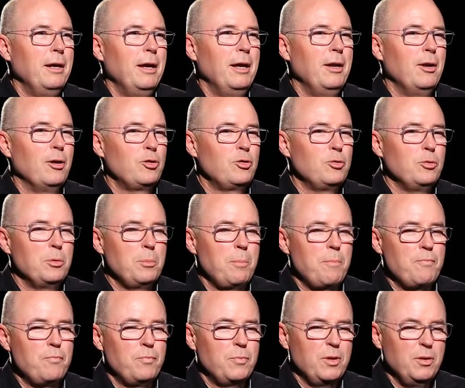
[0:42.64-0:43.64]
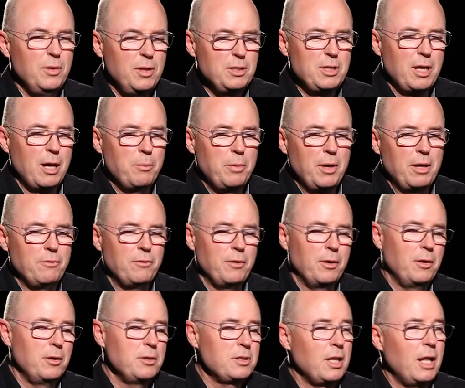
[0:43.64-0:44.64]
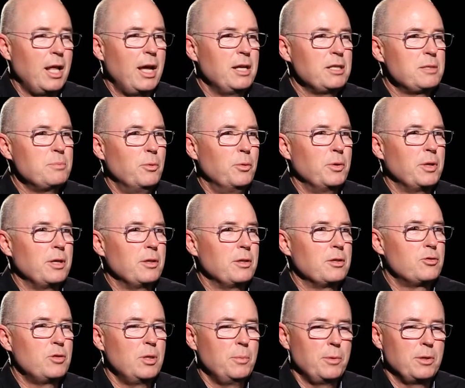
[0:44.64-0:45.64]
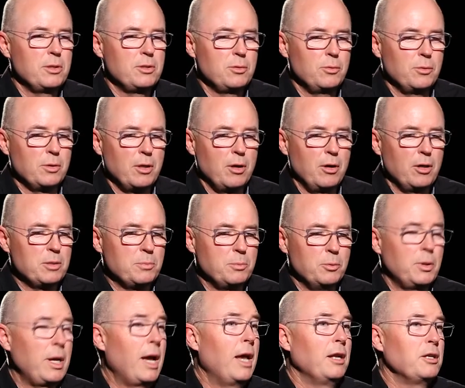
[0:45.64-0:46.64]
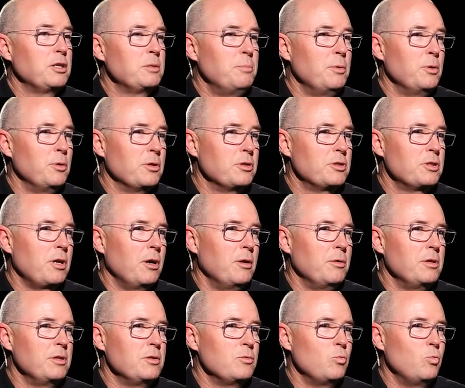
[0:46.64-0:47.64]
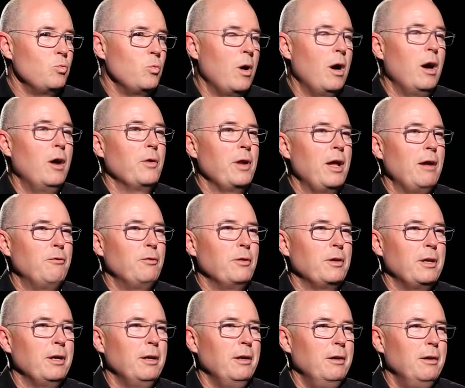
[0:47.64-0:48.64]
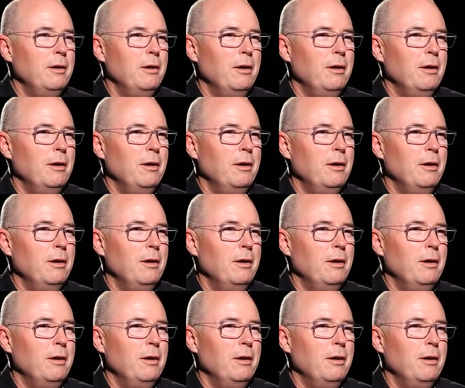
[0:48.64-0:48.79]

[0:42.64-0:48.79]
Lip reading: And I thought, well, these aren't bad photos. The last morning of the trip, I saw a guy's book, Alex Bernasconi's Wild Africa.